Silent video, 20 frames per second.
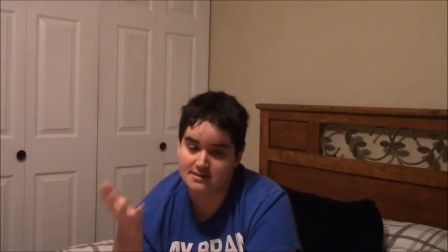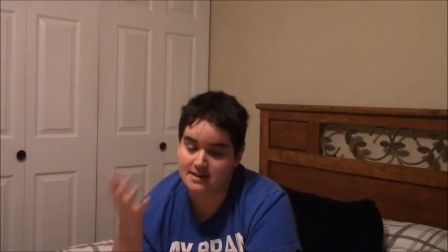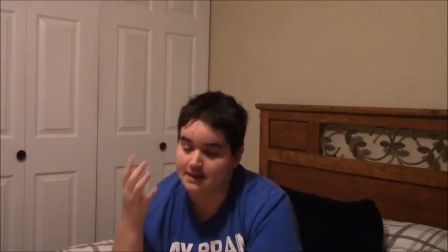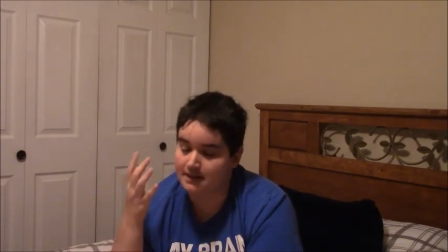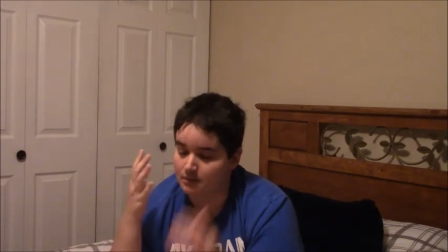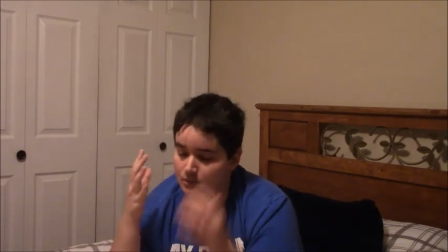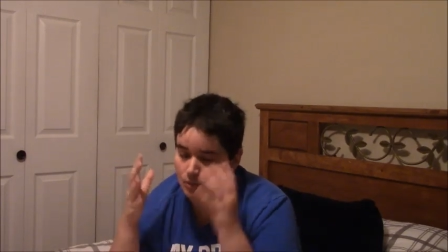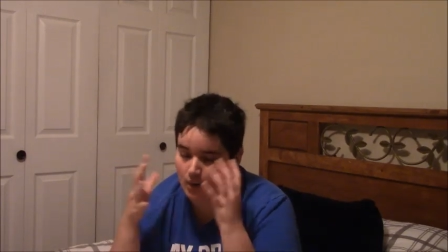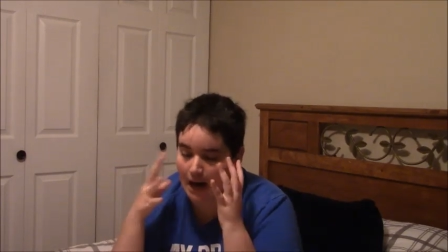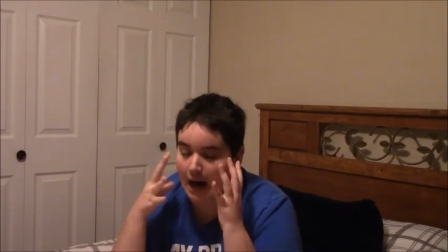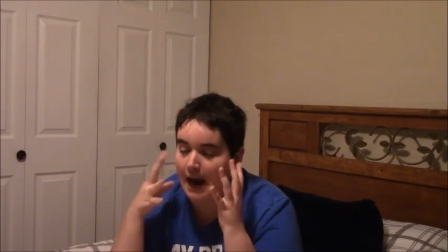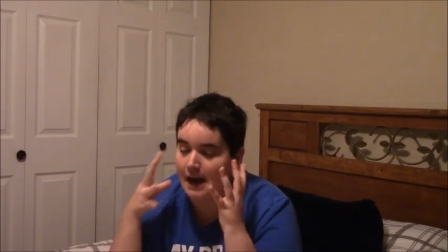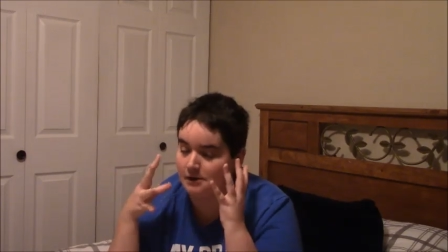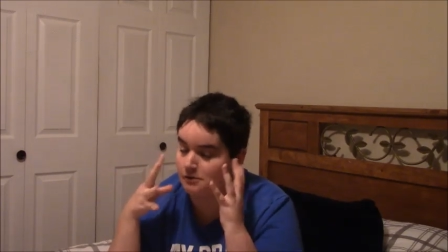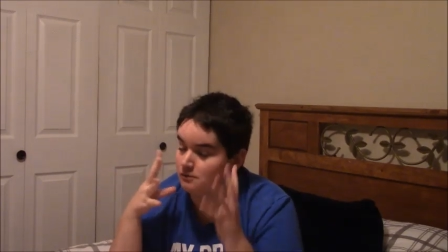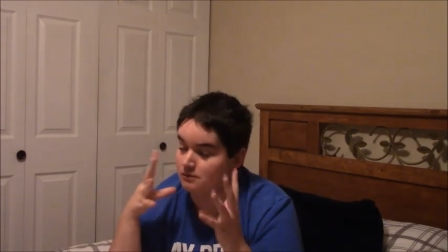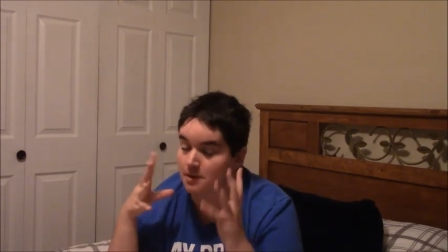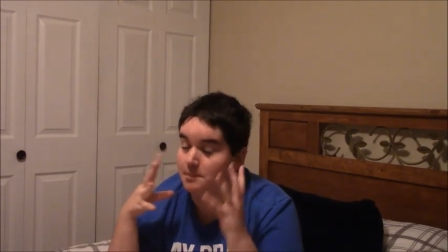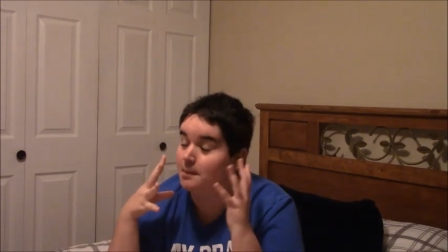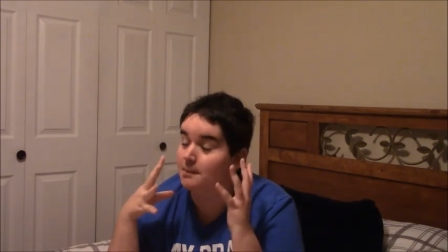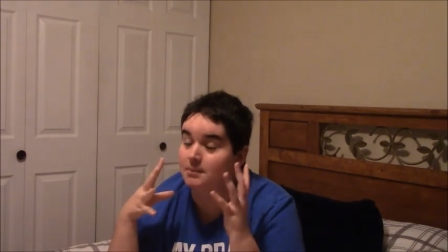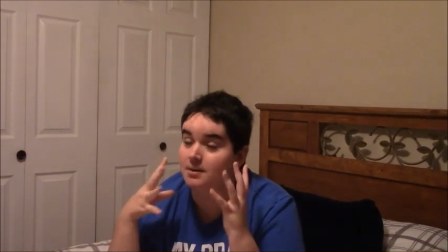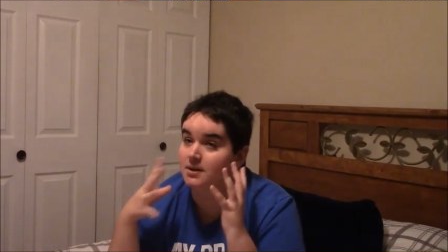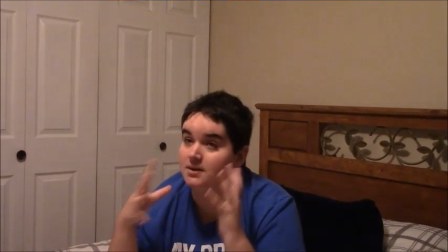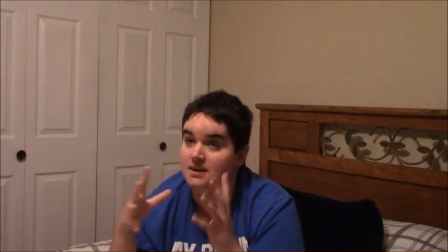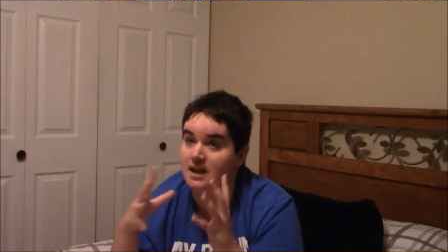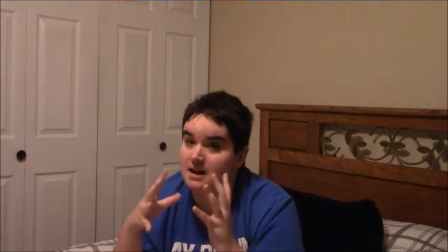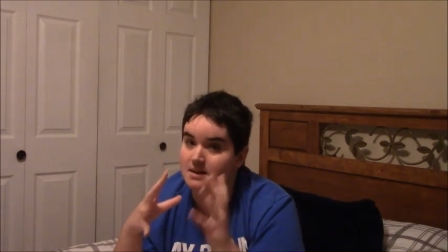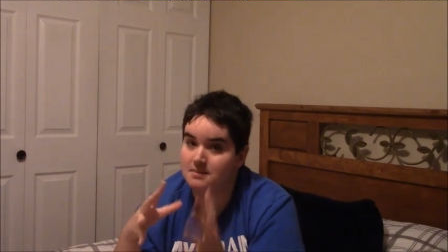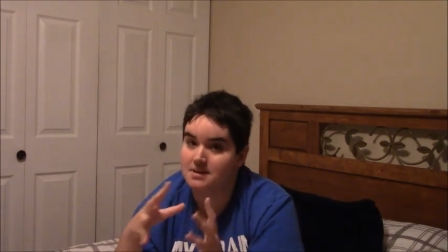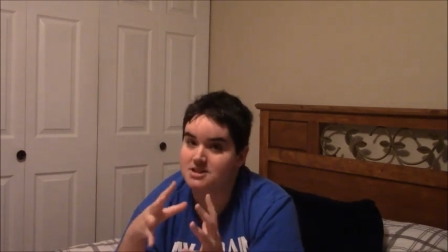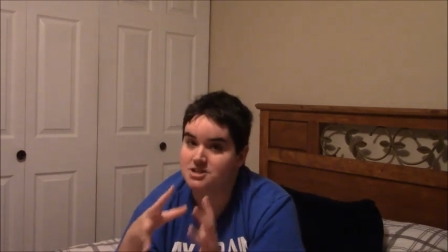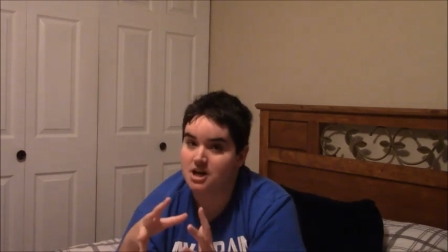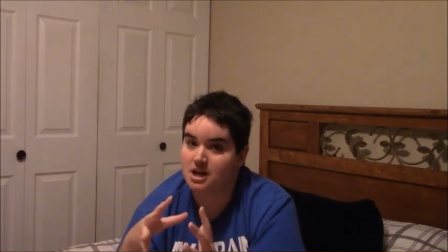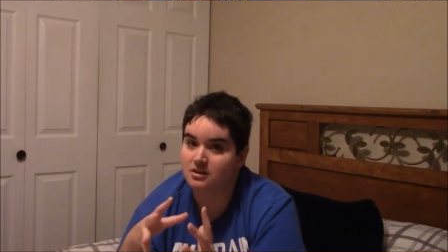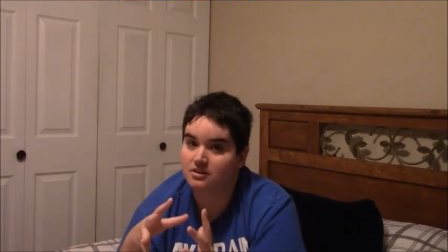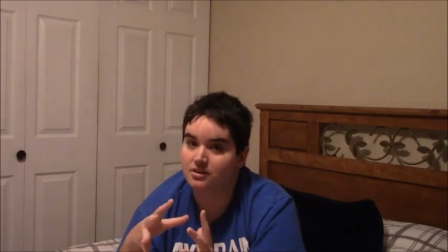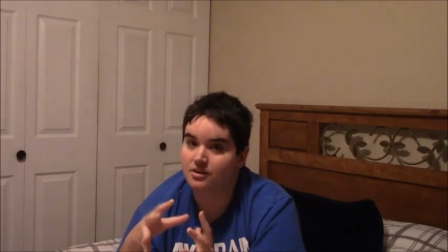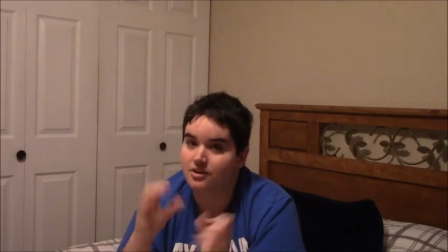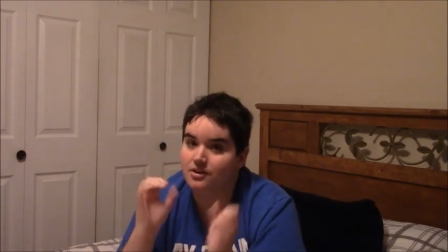like where I don't remember a lot of my
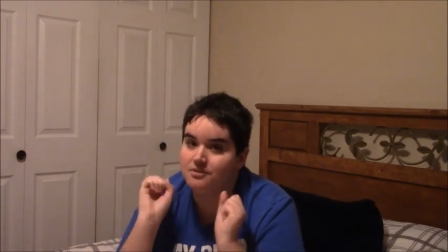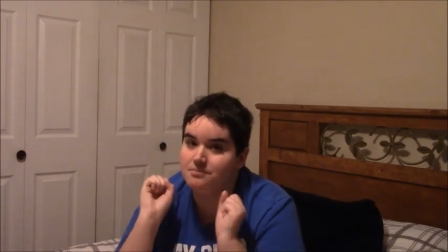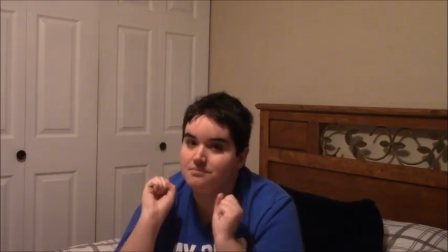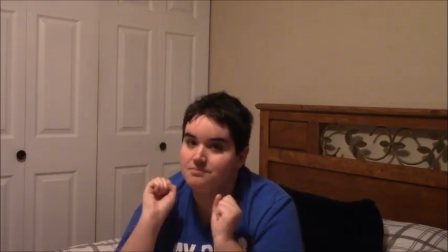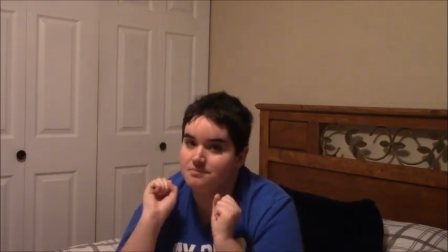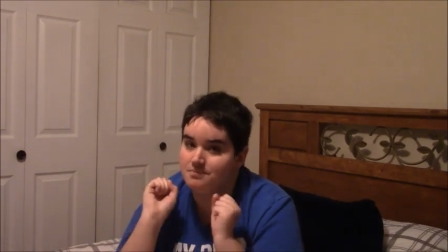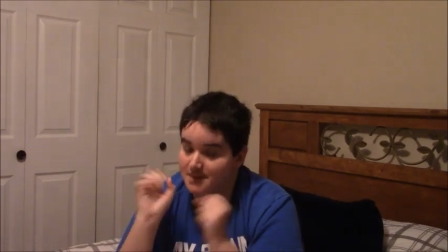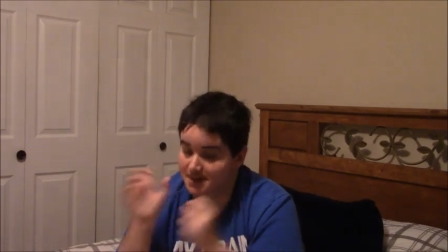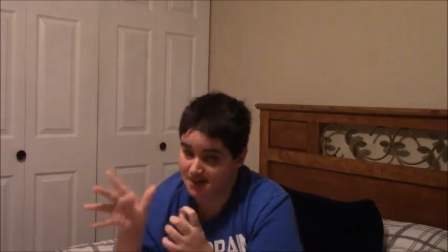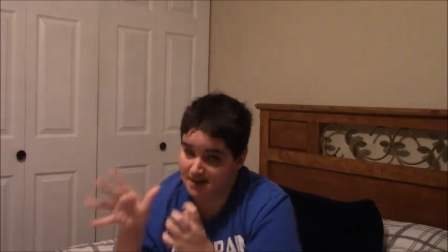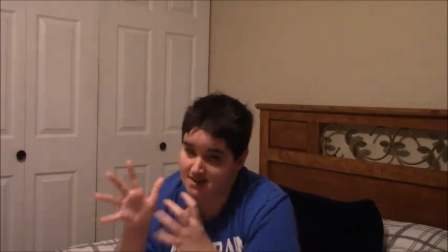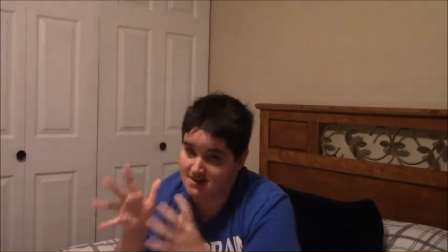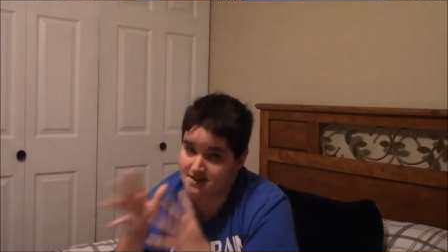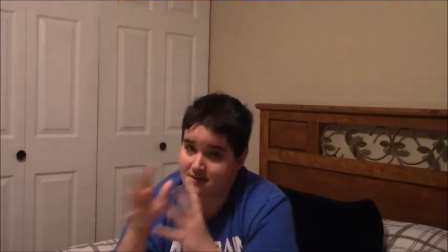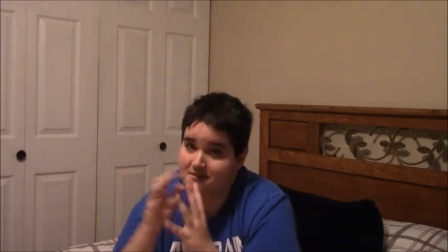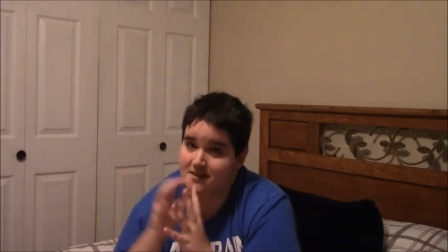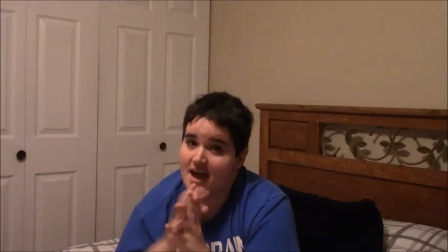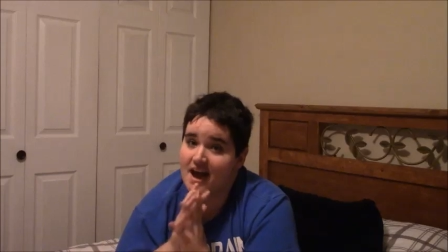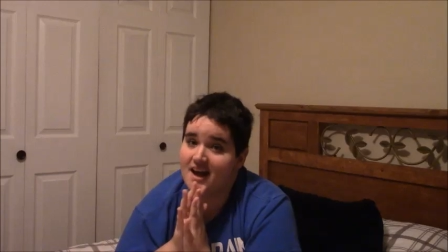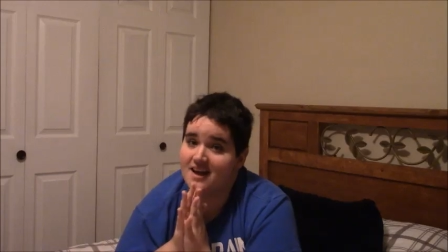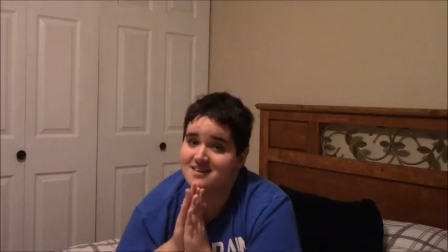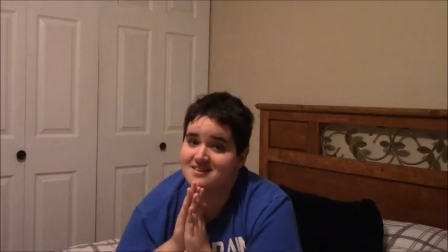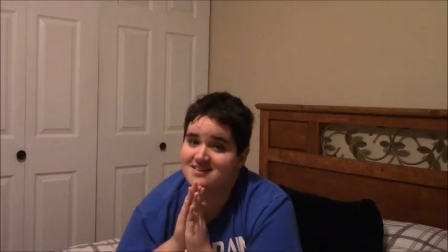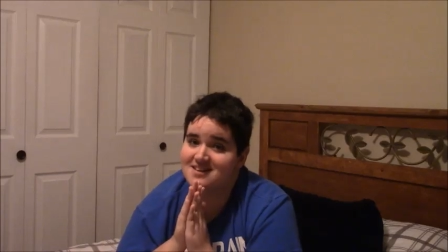childhood because of that,